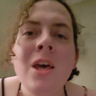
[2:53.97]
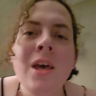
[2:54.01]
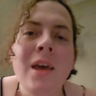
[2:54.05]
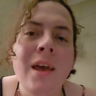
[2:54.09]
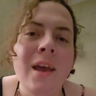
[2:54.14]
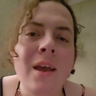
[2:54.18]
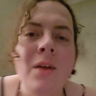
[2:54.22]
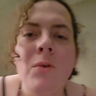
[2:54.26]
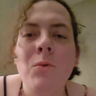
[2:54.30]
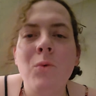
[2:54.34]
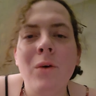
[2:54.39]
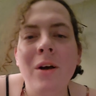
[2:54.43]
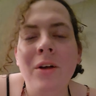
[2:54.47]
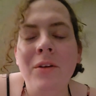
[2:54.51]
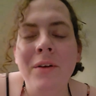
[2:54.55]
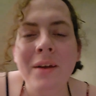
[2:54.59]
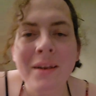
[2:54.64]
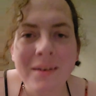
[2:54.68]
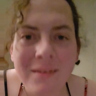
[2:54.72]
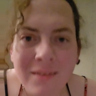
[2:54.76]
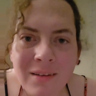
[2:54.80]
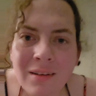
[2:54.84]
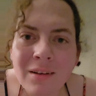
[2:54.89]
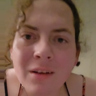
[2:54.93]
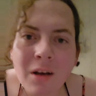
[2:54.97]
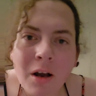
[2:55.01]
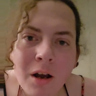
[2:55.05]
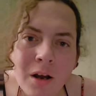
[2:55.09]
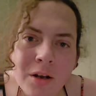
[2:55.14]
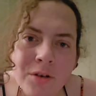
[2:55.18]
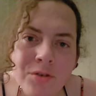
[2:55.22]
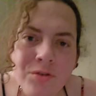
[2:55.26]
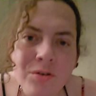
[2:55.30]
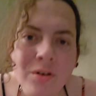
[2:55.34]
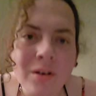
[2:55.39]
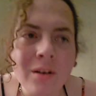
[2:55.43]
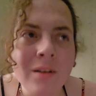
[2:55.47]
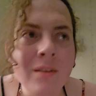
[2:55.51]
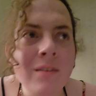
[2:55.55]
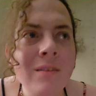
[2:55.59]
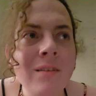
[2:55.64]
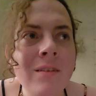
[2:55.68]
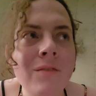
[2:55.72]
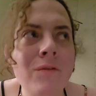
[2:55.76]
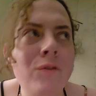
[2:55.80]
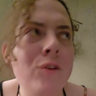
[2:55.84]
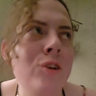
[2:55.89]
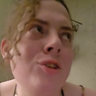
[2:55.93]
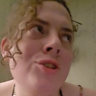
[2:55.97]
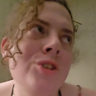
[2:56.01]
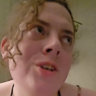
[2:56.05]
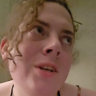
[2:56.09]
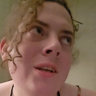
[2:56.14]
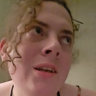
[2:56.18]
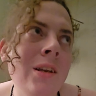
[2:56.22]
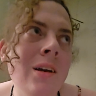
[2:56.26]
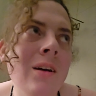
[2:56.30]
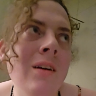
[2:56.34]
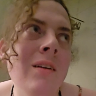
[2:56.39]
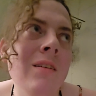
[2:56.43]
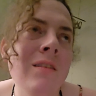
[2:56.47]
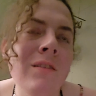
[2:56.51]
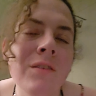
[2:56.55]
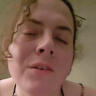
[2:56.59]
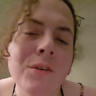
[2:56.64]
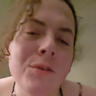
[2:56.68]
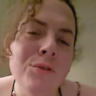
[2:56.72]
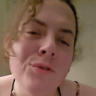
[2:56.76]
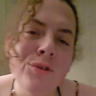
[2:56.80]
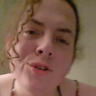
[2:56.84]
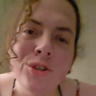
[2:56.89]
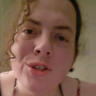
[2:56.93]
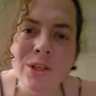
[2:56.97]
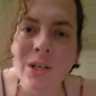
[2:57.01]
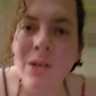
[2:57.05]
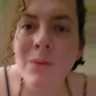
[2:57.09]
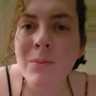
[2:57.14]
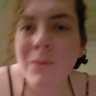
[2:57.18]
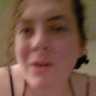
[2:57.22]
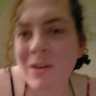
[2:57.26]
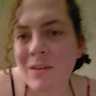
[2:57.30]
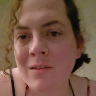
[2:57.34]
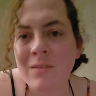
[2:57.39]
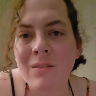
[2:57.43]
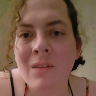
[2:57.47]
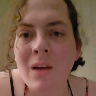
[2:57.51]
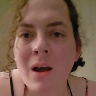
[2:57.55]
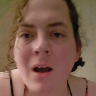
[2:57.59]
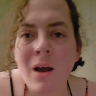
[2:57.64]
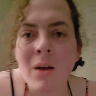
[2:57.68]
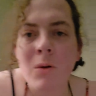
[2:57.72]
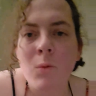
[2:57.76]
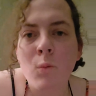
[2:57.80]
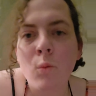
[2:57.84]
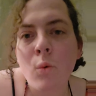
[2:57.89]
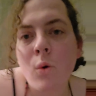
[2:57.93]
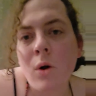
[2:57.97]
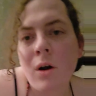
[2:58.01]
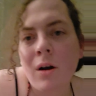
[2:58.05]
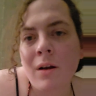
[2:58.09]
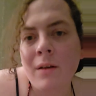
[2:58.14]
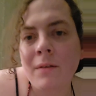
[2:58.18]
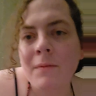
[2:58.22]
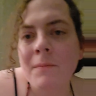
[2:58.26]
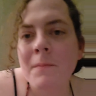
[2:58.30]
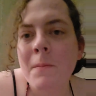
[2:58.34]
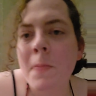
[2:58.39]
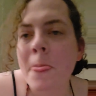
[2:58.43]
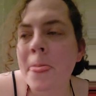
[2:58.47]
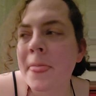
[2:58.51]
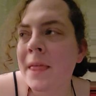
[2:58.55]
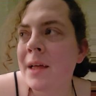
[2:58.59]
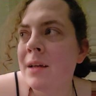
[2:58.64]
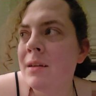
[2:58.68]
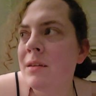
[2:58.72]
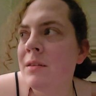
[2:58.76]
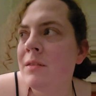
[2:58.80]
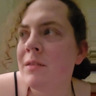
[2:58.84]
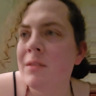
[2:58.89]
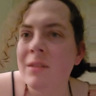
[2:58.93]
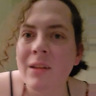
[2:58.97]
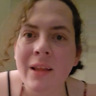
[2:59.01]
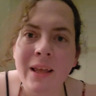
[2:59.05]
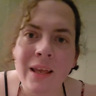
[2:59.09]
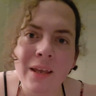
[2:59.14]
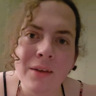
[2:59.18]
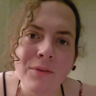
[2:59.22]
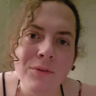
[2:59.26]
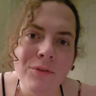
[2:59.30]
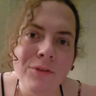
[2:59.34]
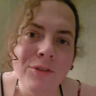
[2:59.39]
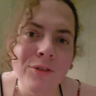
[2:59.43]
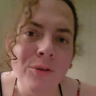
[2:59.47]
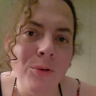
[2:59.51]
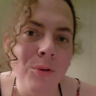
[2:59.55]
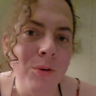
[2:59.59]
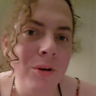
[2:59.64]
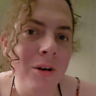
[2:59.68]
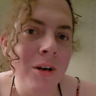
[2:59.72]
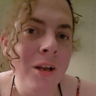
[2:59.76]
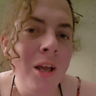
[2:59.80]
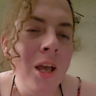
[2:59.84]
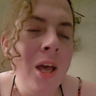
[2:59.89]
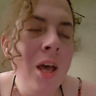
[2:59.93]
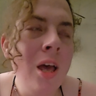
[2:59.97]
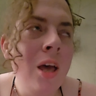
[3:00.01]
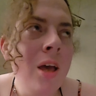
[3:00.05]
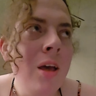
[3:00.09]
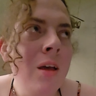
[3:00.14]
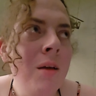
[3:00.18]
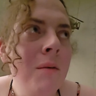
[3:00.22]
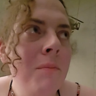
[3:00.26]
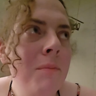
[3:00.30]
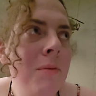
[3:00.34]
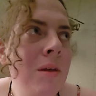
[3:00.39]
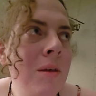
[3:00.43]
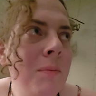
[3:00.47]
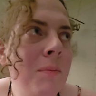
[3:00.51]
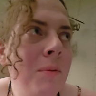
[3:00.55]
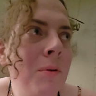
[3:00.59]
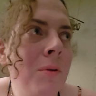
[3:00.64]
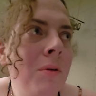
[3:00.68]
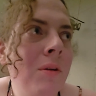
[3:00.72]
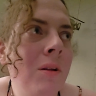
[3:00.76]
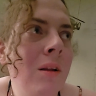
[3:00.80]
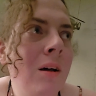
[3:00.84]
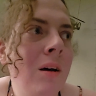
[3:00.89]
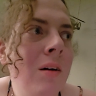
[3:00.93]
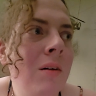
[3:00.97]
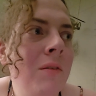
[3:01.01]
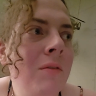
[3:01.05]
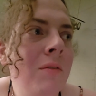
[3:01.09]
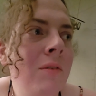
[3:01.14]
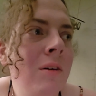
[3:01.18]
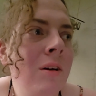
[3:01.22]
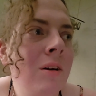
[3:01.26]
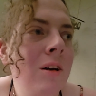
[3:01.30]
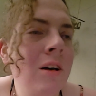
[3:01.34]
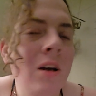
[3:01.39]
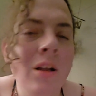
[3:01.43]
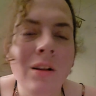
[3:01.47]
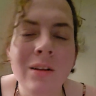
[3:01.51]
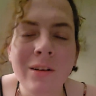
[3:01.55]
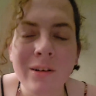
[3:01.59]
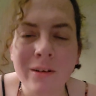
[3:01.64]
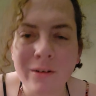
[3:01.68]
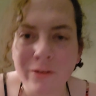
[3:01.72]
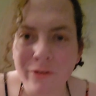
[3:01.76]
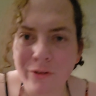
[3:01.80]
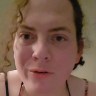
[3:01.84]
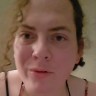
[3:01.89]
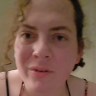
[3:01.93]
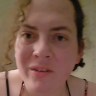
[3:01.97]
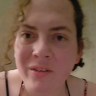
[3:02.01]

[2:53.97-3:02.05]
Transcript: And, well, 1800s Virginia, so she must not want slaves or people of color to